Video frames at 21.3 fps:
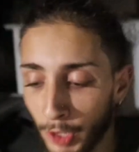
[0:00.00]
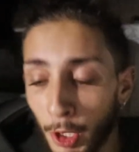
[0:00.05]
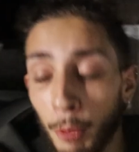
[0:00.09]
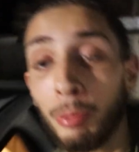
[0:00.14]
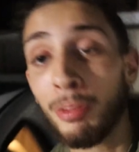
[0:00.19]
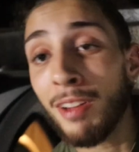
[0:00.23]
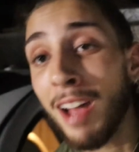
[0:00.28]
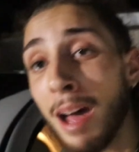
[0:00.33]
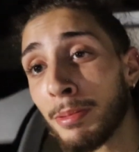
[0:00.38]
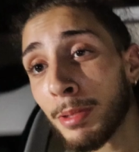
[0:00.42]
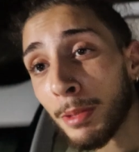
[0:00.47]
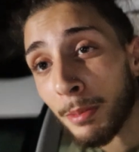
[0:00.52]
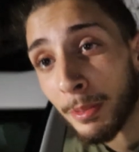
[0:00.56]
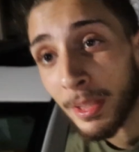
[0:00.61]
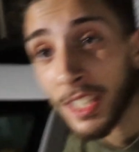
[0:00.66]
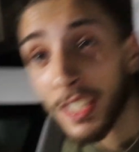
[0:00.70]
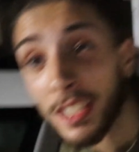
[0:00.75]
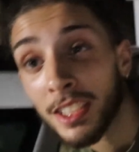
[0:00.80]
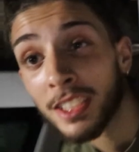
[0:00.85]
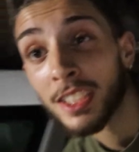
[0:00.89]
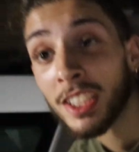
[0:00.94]
The problem
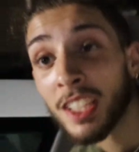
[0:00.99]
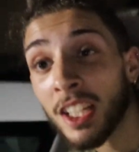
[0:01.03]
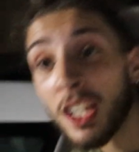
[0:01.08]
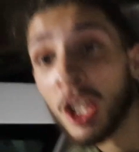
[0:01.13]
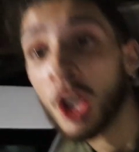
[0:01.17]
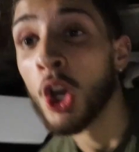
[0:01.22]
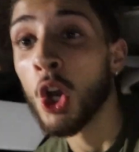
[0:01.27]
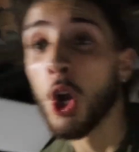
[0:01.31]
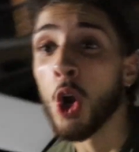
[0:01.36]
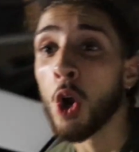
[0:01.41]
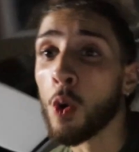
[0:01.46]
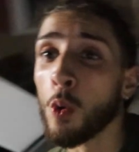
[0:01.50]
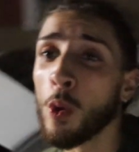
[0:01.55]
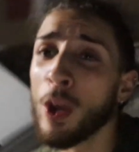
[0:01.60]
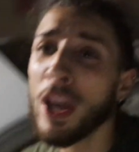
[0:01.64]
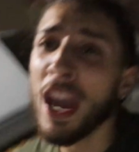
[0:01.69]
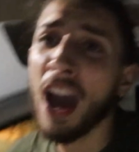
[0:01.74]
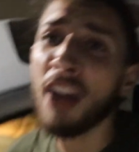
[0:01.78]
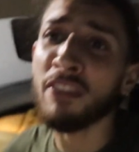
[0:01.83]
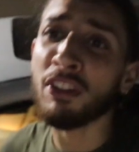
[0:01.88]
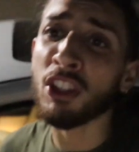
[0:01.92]
is
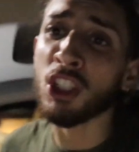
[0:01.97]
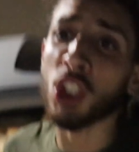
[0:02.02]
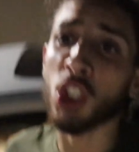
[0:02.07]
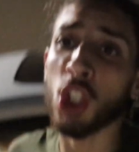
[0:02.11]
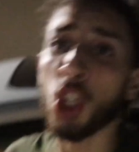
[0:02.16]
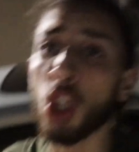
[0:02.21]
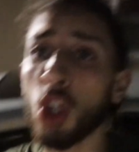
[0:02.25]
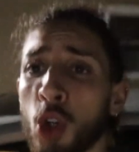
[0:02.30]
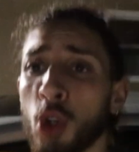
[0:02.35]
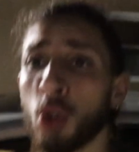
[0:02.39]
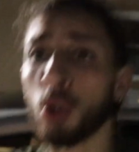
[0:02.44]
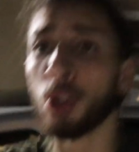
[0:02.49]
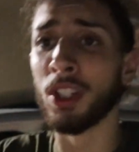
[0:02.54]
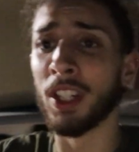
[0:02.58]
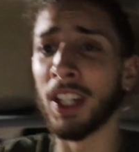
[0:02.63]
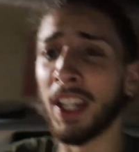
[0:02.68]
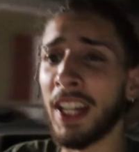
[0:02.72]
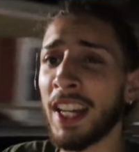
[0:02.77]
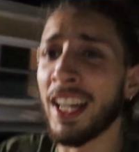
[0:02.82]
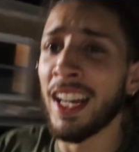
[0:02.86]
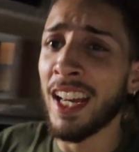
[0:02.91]
we have a tune
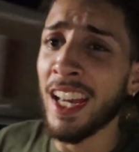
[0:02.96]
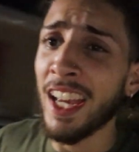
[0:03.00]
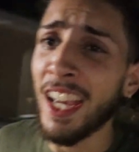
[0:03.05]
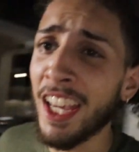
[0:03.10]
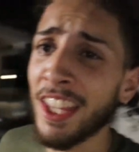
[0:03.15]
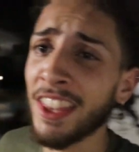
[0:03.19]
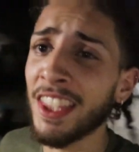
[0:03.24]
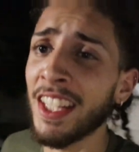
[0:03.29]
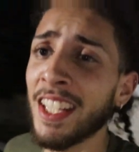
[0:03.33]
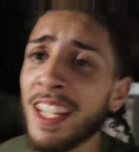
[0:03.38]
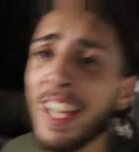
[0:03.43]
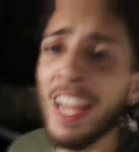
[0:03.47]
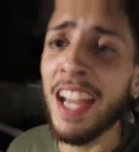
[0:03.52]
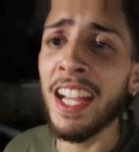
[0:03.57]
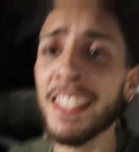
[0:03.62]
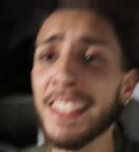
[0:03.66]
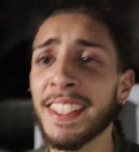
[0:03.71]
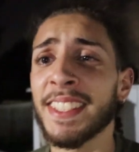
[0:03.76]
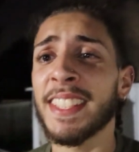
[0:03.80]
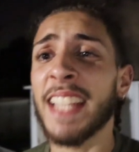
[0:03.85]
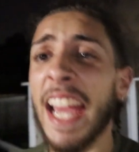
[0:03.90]
in the
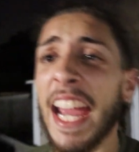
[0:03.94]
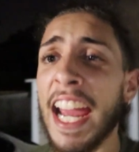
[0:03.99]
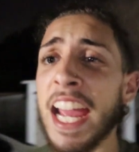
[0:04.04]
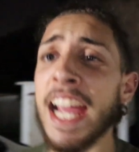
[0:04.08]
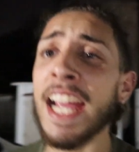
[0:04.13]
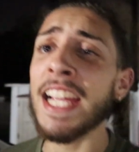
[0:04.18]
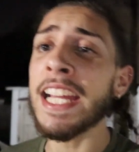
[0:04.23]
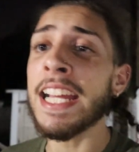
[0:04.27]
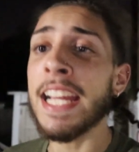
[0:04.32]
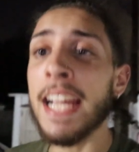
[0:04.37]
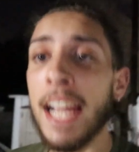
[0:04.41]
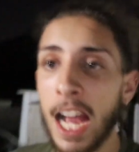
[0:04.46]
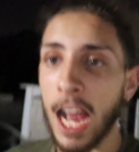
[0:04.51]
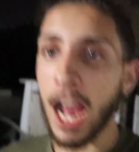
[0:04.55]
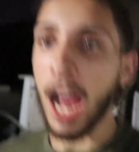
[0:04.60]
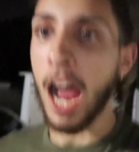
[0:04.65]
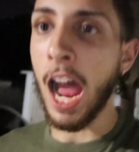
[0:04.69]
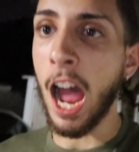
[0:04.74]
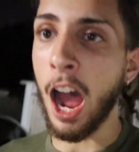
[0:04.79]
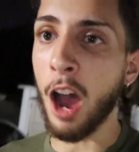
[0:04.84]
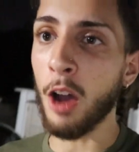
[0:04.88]
next eight
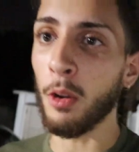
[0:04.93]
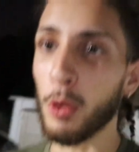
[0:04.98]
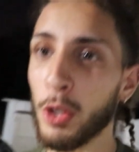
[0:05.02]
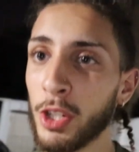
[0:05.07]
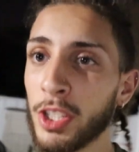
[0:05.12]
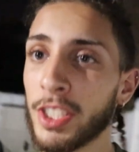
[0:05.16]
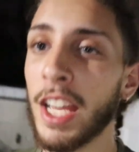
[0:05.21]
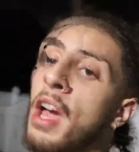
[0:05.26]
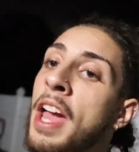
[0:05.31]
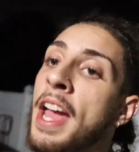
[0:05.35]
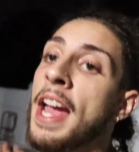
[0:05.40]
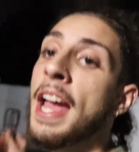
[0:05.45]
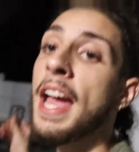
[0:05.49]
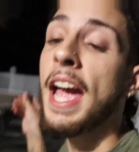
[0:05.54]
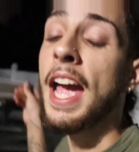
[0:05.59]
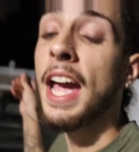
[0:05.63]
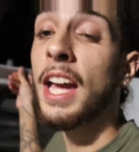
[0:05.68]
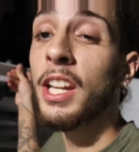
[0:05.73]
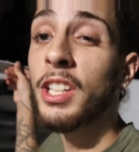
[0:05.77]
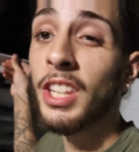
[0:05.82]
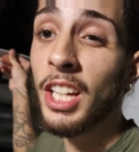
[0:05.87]
hours,
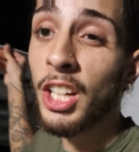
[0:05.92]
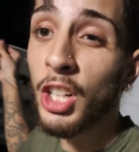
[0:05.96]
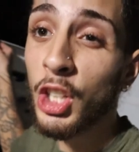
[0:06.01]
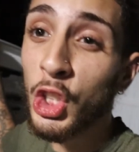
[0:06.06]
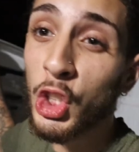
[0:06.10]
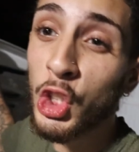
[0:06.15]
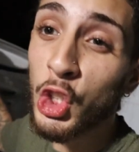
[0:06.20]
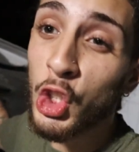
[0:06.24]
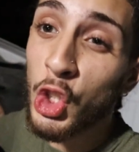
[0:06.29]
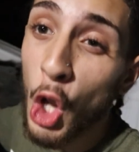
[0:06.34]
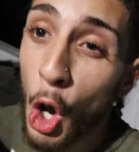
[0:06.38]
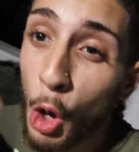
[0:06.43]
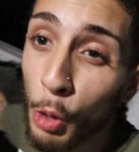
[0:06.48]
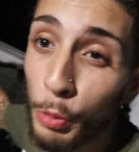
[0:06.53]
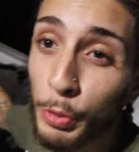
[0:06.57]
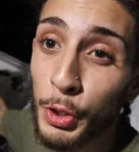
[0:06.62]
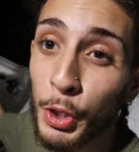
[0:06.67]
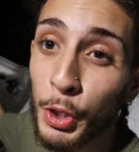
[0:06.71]
and there is no